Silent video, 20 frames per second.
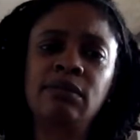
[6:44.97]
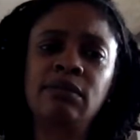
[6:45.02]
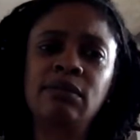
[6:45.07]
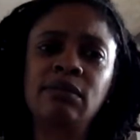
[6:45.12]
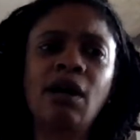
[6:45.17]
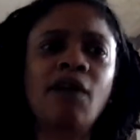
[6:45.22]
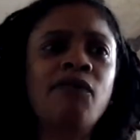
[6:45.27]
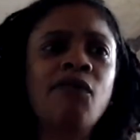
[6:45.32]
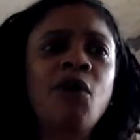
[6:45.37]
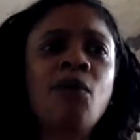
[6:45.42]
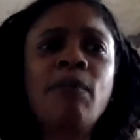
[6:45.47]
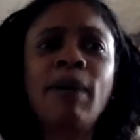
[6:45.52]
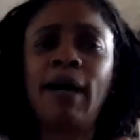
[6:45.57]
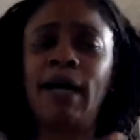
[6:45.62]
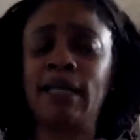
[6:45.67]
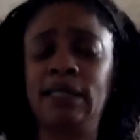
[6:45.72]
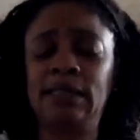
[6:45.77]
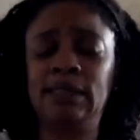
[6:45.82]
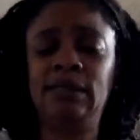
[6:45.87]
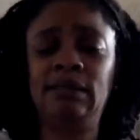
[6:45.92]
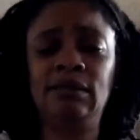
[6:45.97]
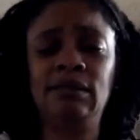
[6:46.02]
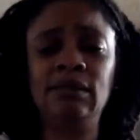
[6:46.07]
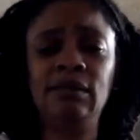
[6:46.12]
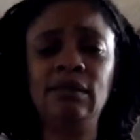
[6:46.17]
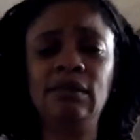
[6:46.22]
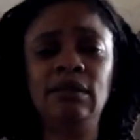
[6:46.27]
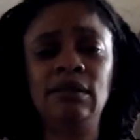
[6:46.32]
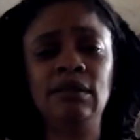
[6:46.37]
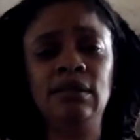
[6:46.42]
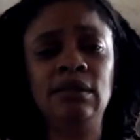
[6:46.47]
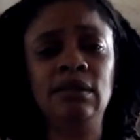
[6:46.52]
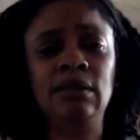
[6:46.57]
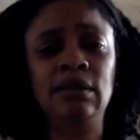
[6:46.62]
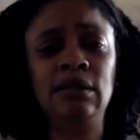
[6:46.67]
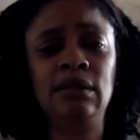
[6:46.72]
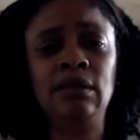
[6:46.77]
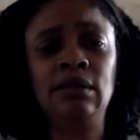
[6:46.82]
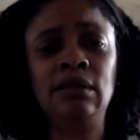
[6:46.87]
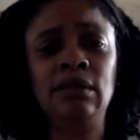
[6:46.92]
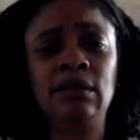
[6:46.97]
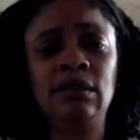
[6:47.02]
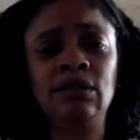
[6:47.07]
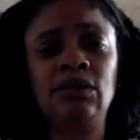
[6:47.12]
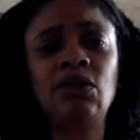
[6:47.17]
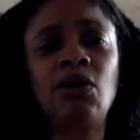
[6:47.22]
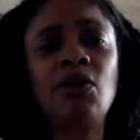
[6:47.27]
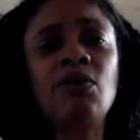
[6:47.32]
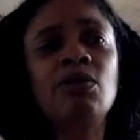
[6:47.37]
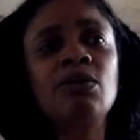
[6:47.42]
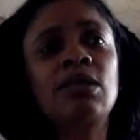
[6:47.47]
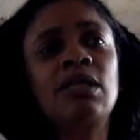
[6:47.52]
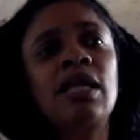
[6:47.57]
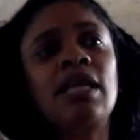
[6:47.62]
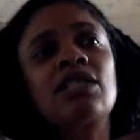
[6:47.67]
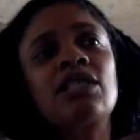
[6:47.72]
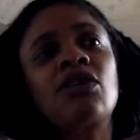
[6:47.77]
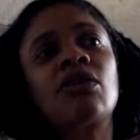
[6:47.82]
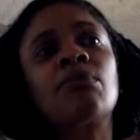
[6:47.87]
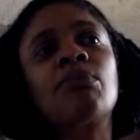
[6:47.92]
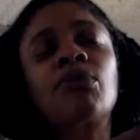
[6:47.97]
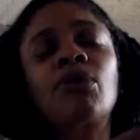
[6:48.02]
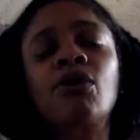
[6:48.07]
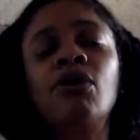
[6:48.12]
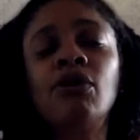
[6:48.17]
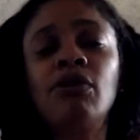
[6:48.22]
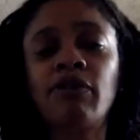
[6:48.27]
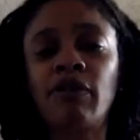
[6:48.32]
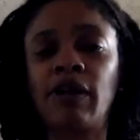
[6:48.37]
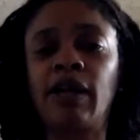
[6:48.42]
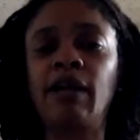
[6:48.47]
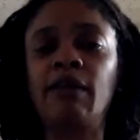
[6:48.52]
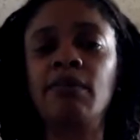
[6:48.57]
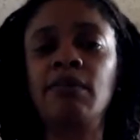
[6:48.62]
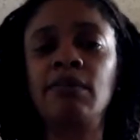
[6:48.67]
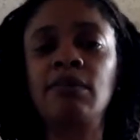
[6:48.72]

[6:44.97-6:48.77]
a robot. Those things are programmed.